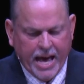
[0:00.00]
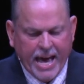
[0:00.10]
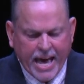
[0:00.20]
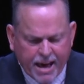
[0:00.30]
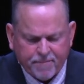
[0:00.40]

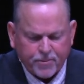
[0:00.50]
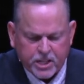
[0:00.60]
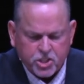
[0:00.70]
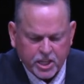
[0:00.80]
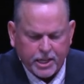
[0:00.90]
Every
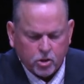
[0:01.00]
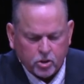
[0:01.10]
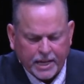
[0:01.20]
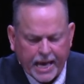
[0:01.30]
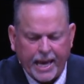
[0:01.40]
single
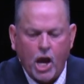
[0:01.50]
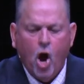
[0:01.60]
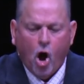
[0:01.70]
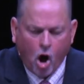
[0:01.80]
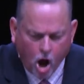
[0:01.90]
day,
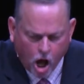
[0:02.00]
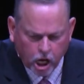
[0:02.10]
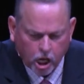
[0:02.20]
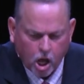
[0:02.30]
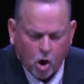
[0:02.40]
all
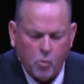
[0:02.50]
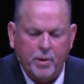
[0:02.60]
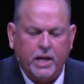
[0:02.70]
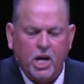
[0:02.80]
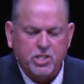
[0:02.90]
alone,
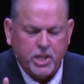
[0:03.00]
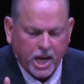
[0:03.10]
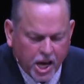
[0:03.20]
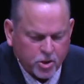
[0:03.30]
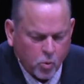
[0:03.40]
because the
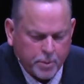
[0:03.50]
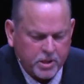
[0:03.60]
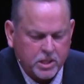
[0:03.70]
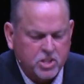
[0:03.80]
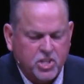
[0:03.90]
other women
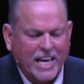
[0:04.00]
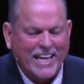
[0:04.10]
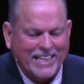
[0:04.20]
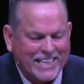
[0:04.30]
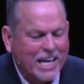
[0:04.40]
of the
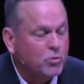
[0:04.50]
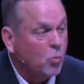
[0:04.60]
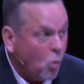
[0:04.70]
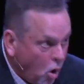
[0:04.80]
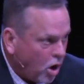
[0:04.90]
city didn't
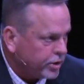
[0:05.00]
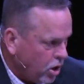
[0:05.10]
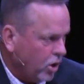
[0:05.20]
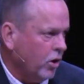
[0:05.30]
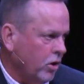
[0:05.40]
want her.